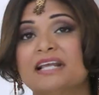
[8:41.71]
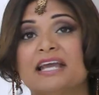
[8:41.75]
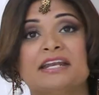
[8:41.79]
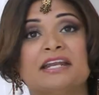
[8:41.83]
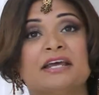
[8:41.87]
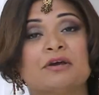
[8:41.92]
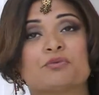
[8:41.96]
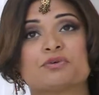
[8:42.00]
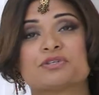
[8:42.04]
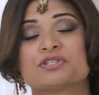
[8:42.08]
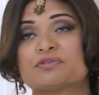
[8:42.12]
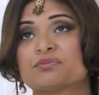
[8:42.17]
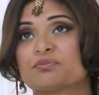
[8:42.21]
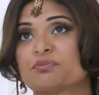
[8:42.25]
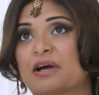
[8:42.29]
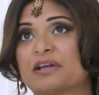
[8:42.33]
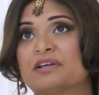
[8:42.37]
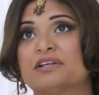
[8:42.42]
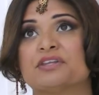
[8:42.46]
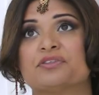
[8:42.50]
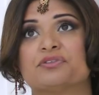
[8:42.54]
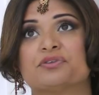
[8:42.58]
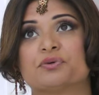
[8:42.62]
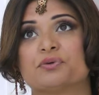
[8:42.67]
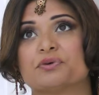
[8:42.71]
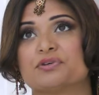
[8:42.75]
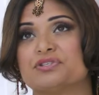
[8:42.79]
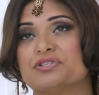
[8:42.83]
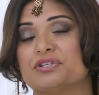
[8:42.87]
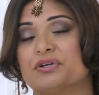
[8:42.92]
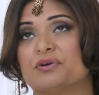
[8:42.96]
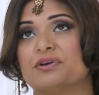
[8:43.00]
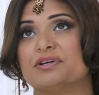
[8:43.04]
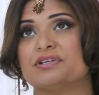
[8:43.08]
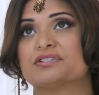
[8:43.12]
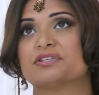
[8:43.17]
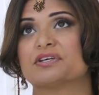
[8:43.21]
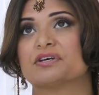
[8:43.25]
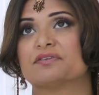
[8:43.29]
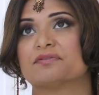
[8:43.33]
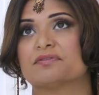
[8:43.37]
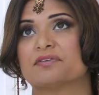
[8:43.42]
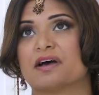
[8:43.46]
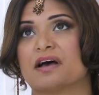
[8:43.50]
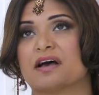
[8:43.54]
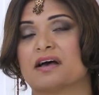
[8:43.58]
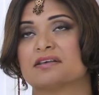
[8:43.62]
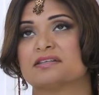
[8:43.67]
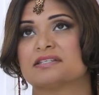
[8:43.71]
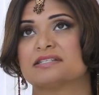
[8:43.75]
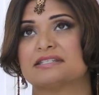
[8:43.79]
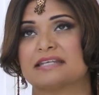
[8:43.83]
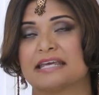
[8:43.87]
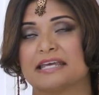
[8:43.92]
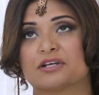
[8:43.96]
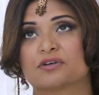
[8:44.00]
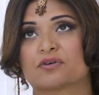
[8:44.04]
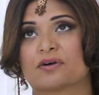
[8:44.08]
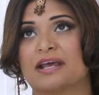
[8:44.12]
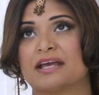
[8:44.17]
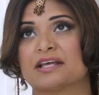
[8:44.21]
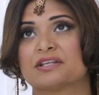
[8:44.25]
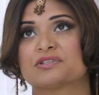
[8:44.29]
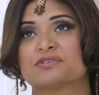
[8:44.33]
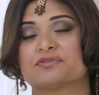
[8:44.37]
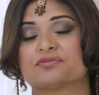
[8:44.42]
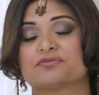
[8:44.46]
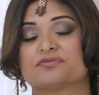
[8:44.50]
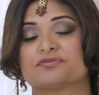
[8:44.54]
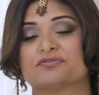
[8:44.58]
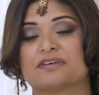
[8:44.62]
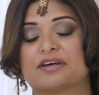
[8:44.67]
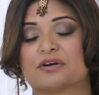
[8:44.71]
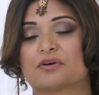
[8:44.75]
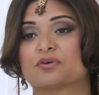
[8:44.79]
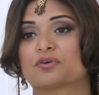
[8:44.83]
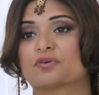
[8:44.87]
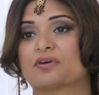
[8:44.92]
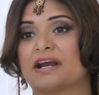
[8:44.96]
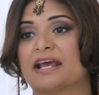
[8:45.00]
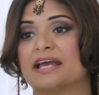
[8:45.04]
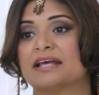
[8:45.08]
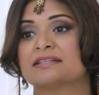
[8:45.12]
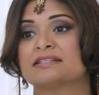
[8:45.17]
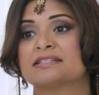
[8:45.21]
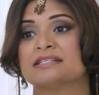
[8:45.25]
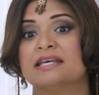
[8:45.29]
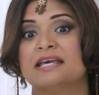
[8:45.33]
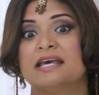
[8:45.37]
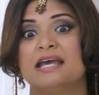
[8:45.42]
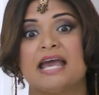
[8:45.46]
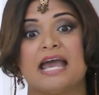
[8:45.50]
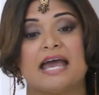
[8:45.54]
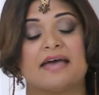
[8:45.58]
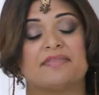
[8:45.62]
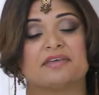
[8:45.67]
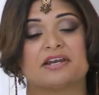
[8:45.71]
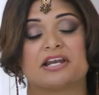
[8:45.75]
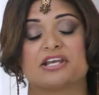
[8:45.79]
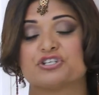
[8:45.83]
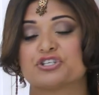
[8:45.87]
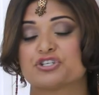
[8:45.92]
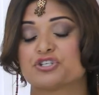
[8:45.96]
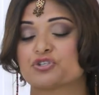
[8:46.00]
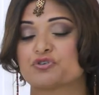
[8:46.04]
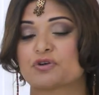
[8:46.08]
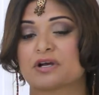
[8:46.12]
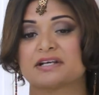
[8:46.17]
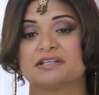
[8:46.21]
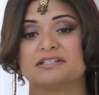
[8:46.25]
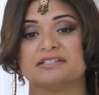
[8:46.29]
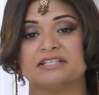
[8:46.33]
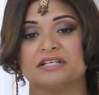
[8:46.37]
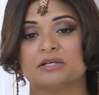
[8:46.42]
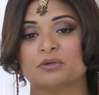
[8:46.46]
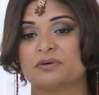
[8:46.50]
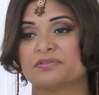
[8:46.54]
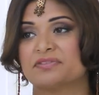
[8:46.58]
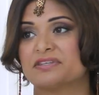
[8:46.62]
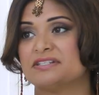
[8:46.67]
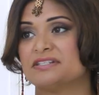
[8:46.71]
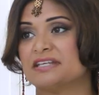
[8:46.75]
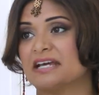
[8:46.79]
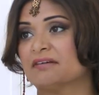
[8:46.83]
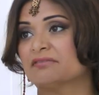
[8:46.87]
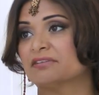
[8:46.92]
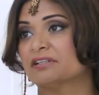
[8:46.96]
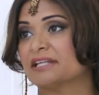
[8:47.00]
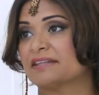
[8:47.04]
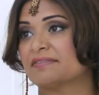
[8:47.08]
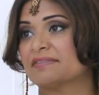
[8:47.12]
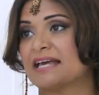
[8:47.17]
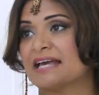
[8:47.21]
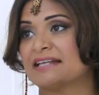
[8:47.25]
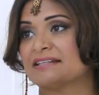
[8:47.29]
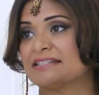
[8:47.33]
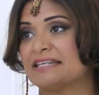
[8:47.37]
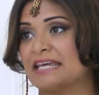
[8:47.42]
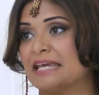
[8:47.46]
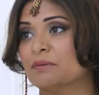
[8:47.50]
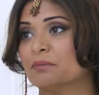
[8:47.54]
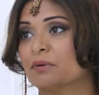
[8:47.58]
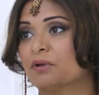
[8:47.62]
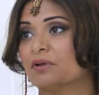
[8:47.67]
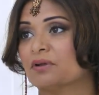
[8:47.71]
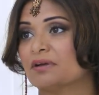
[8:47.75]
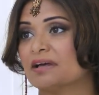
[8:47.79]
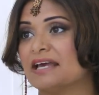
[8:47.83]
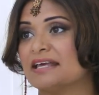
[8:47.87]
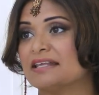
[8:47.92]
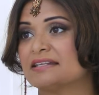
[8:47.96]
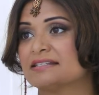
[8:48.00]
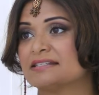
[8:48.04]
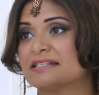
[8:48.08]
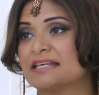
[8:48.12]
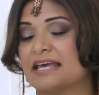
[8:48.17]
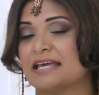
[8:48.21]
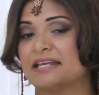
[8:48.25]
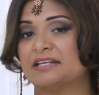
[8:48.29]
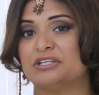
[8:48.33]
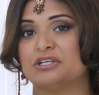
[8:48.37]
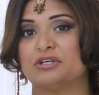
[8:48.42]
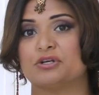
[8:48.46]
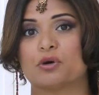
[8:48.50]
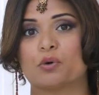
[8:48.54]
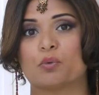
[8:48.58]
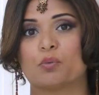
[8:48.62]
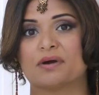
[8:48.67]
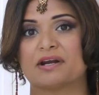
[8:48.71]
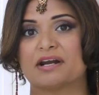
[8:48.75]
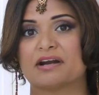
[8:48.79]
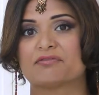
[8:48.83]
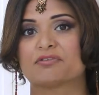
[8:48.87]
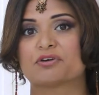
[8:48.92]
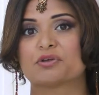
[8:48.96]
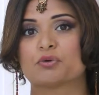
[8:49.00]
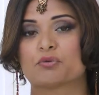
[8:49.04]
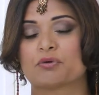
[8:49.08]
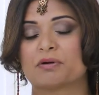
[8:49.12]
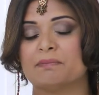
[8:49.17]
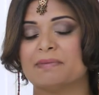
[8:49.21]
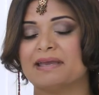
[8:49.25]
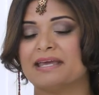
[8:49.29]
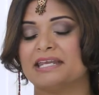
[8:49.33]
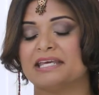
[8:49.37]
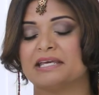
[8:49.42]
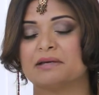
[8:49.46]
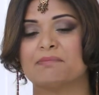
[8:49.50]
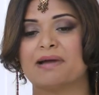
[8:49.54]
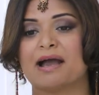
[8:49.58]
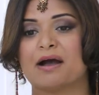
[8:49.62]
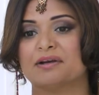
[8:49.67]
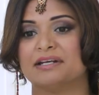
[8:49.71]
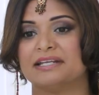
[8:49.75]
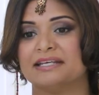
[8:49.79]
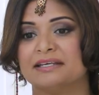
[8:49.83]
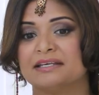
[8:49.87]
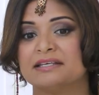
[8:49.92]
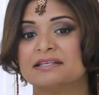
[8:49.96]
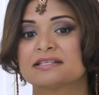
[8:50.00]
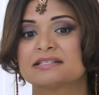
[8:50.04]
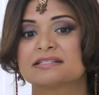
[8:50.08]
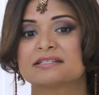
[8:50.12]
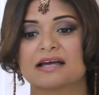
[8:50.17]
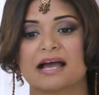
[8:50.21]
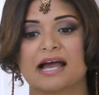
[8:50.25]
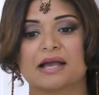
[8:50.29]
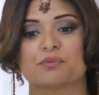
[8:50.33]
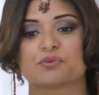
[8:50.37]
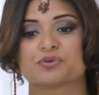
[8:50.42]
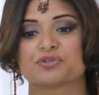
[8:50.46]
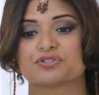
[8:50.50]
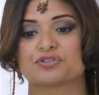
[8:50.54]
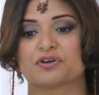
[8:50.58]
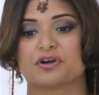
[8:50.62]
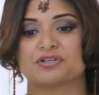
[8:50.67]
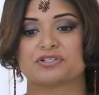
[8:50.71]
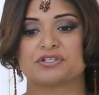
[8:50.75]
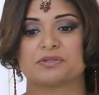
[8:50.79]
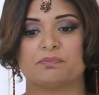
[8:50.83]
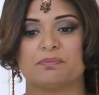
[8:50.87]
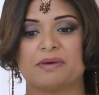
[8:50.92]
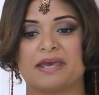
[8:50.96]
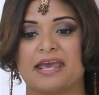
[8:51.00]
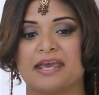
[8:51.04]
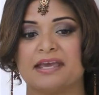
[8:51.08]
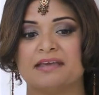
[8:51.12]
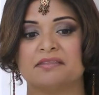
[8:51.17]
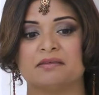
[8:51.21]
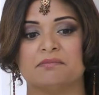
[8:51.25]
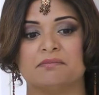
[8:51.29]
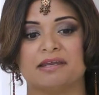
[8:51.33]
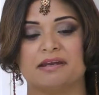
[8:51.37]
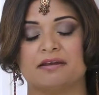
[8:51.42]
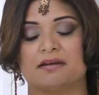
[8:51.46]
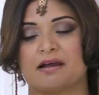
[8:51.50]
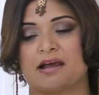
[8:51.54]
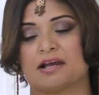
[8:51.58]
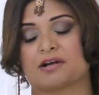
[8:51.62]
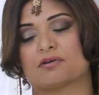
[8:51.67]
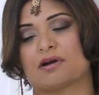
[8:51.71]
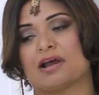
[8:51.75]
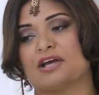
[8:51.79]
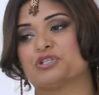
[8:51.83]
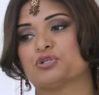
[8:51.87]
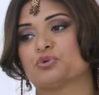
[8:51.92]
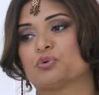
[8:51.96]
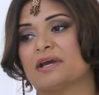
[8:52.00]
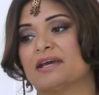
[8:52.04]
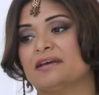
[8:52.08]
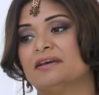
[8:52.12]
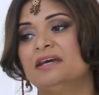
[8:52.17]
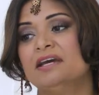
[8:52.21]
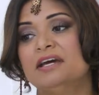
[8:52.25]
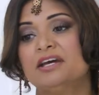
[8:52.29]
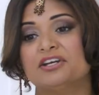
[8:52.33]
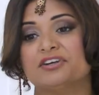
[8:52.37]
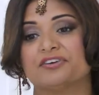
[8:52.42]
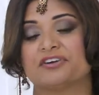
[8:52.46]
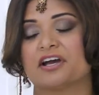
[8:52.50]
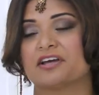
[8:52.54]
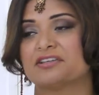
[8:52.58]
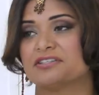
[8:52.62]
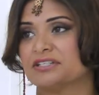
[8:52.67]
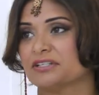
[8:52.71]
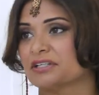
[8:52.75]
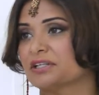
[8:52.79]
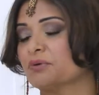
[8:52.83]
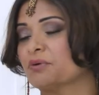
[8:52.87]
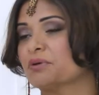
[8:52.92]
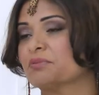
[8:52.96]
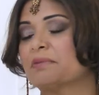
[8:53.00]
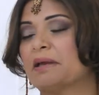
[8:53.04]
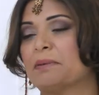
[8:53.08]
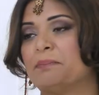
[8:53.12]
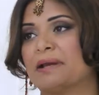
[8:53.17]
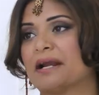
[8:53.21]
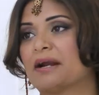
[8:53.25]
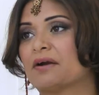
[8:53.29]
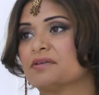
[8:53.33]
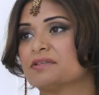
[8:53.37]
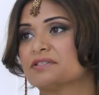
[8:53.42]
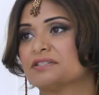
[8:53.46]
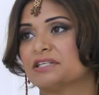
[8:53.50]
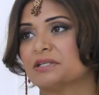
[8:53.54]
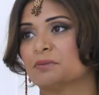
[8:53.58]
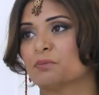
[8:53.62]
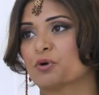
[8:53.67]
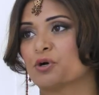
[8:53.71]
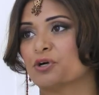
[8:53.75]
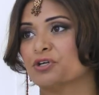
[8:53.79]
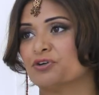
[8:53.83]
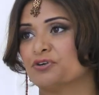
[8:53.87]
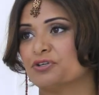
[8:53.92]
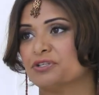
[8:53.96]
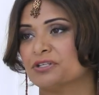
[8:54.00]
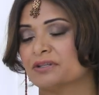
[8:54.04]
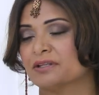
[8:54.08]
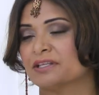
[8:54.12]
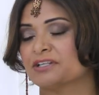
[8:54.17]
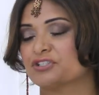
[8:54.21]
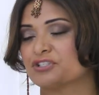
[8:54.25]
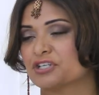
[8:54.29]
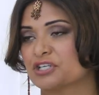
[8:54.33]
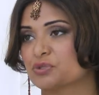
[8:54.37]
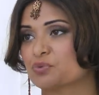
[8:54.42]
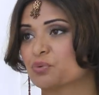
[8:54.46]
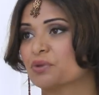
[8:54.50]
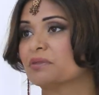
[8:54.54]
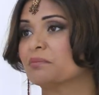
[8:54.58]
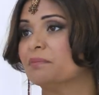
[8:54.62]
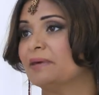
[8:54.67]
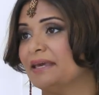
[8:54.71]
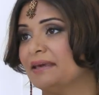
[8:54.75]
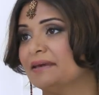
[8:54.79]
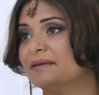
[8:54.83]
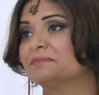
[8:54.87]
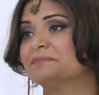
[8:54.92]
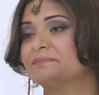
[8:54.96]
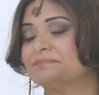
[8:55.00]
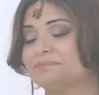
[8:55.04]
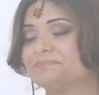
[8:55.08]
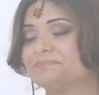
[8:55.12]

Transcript: And it was funded through a series of state grants, federal grants, and then I just struck a deal with the devil at that table and said, whatever the remaining amount is, I will start to pay the minute I graduate. You're not dealing with my parents anymore, you're dealing just with me.